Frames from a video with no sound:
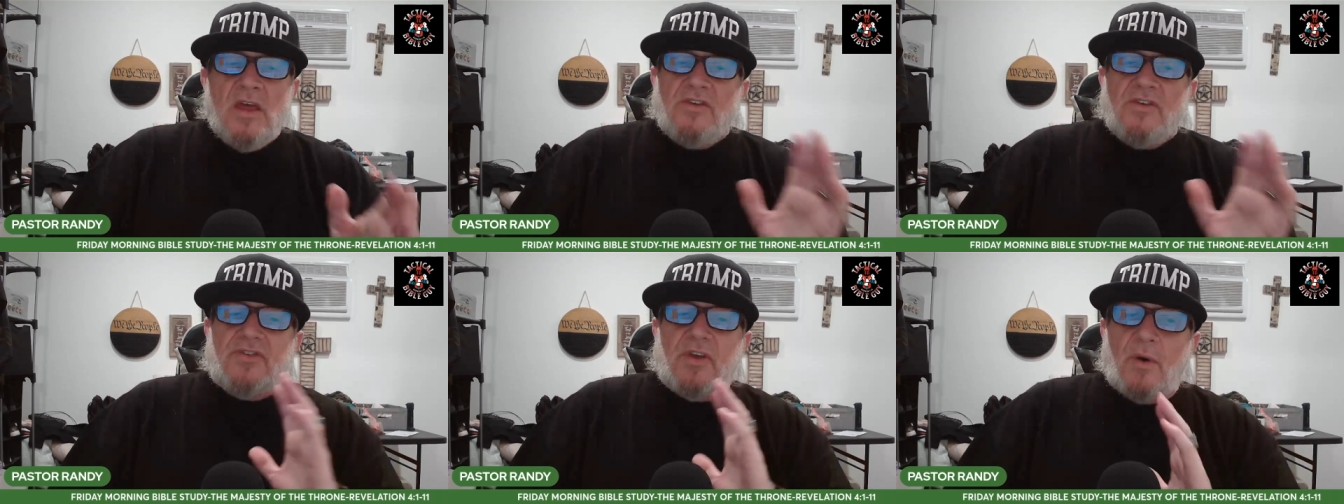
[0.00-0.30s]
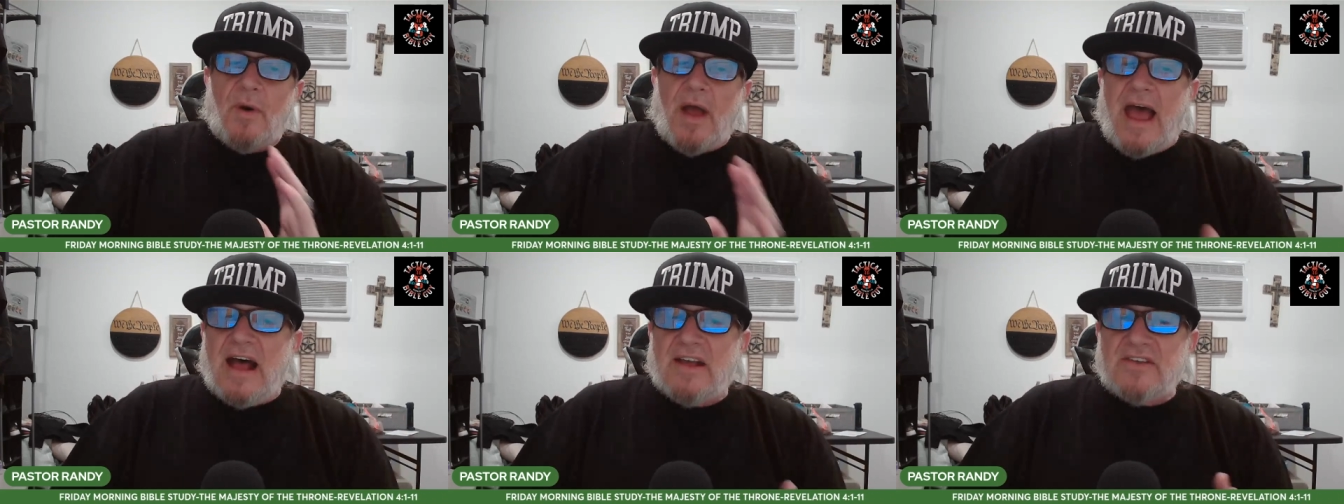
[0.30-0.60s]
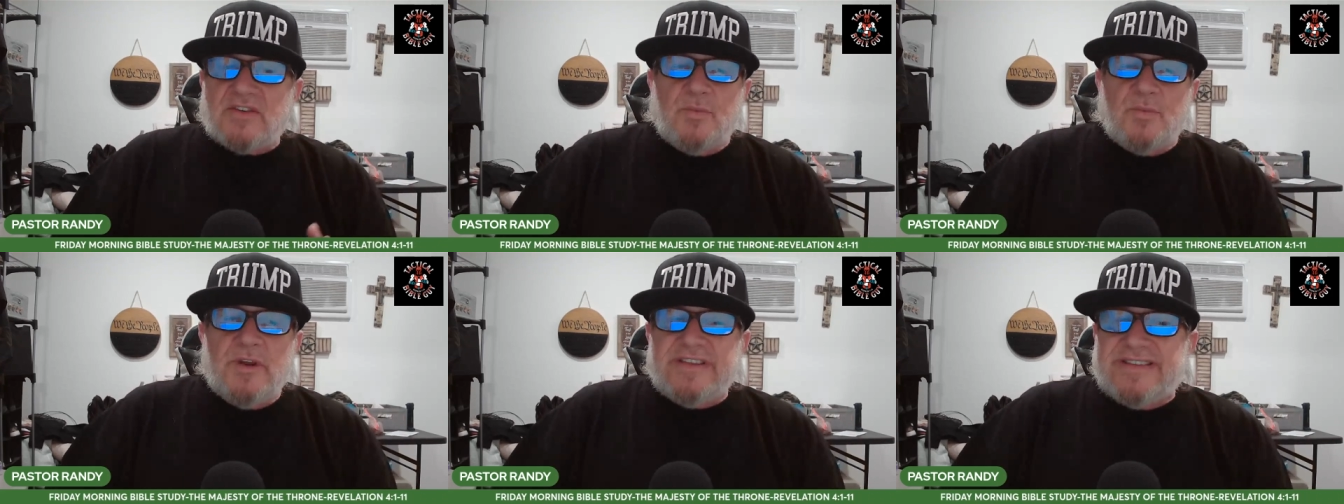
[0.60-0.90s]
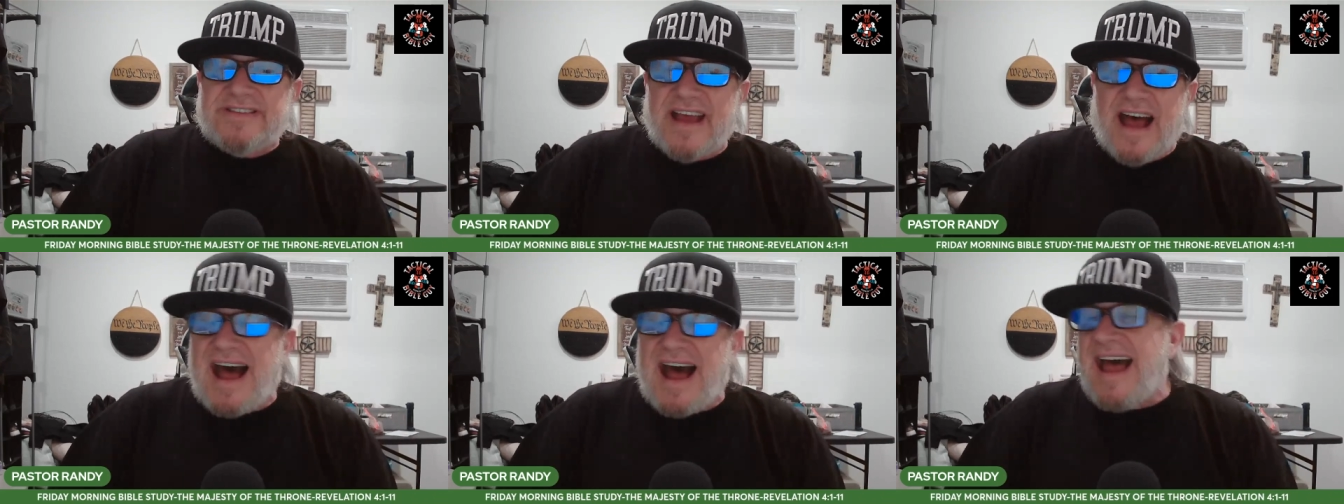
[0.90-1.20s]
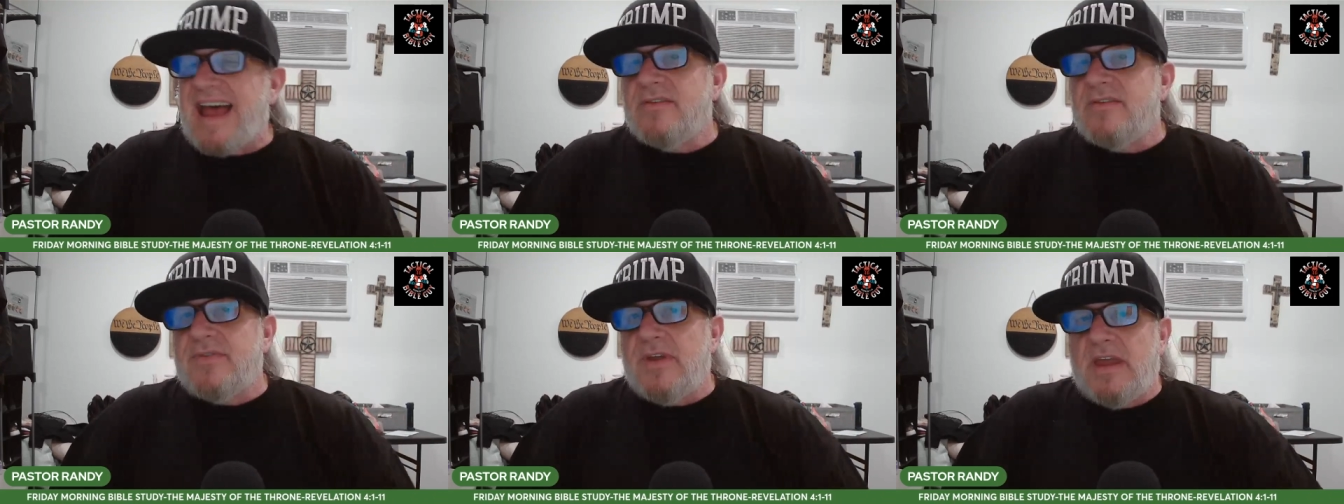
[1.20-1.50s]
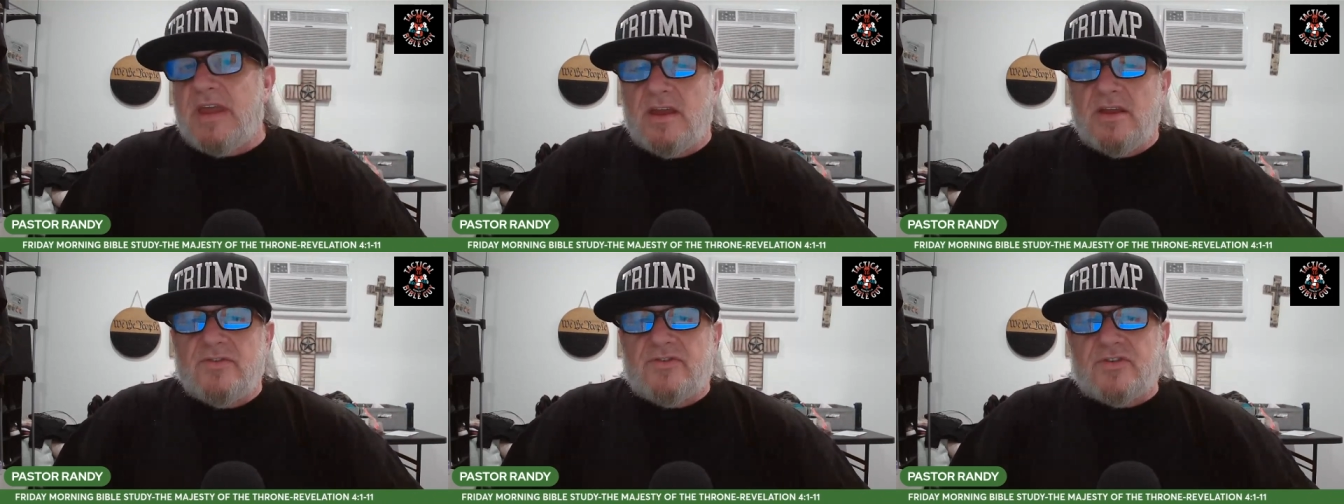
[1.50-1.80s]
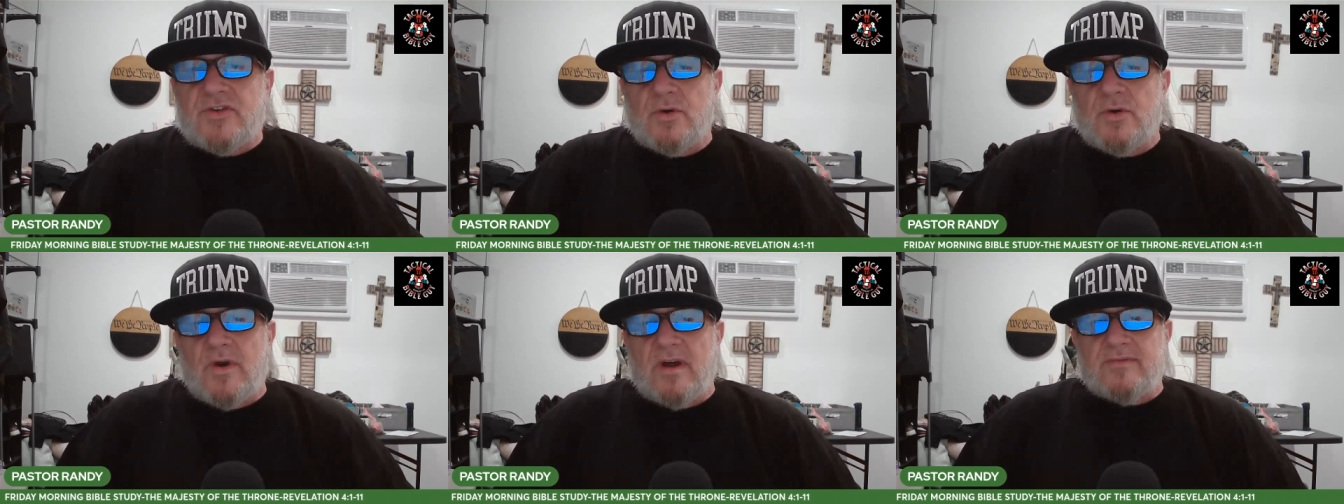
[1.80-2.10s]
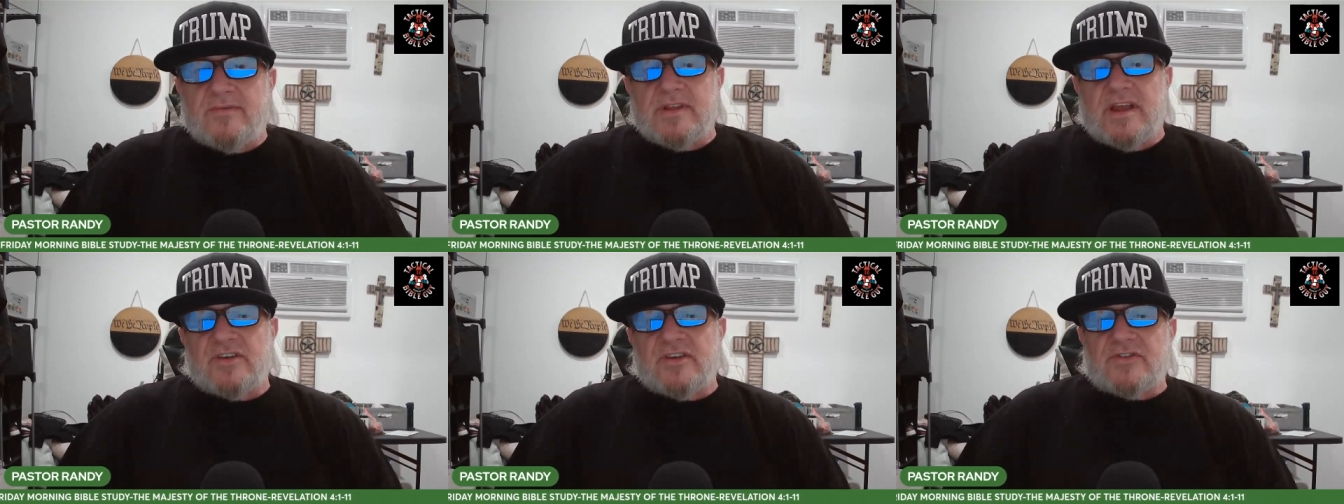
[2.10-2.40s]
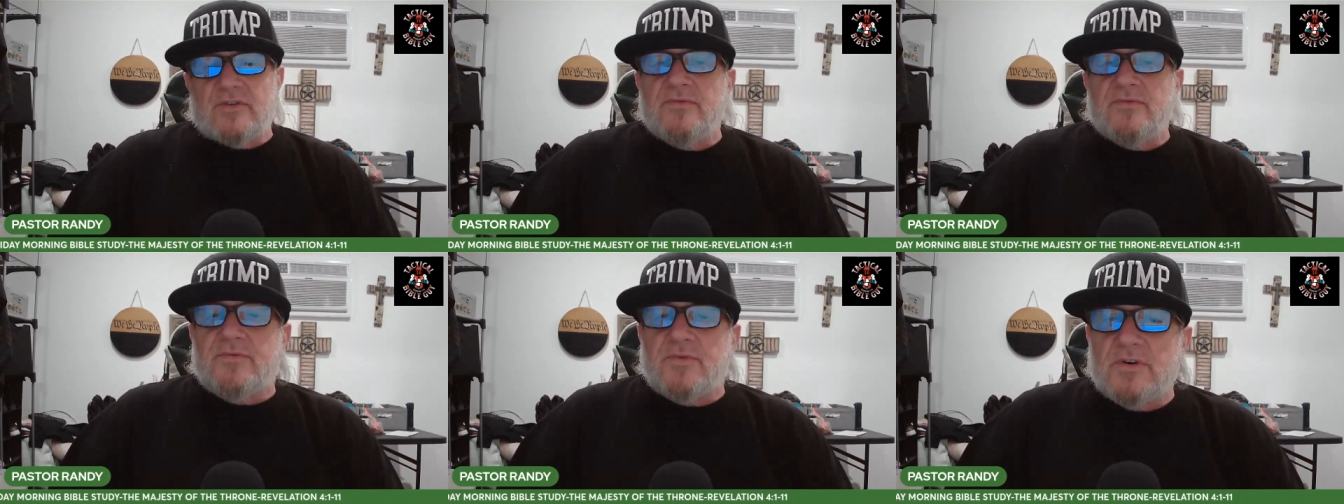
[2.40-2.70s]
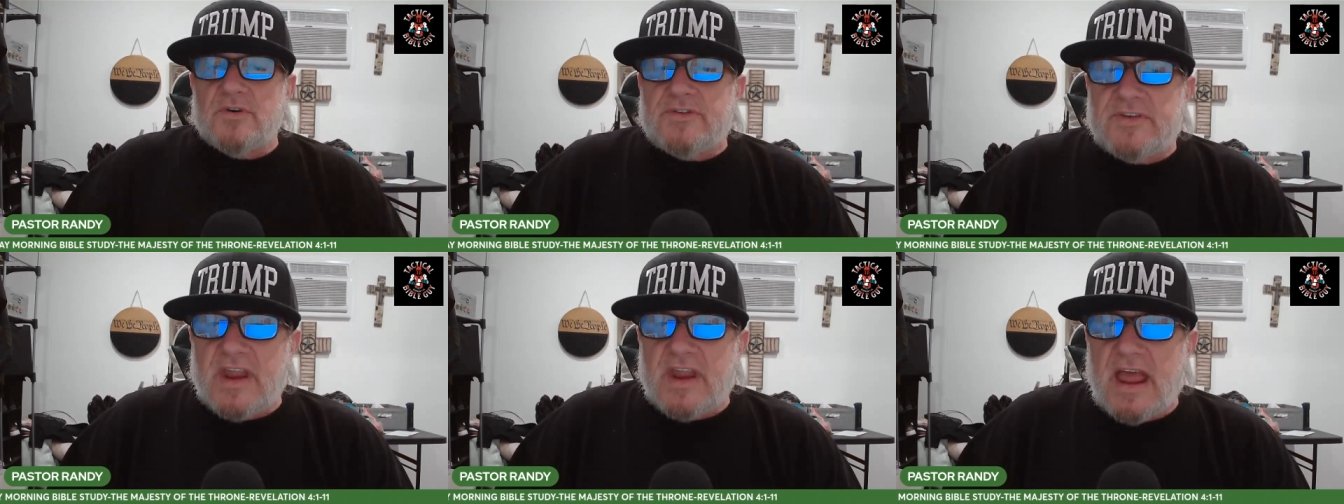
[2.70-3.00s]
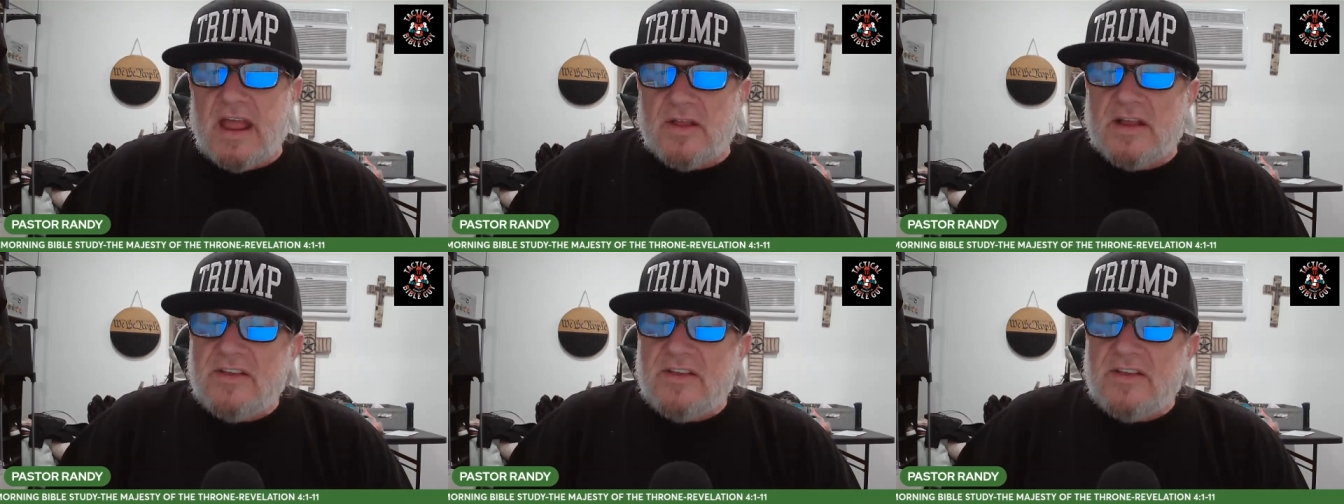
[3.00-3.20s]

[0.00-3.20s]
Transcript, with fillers: So, as we dive into Revelation 4 today,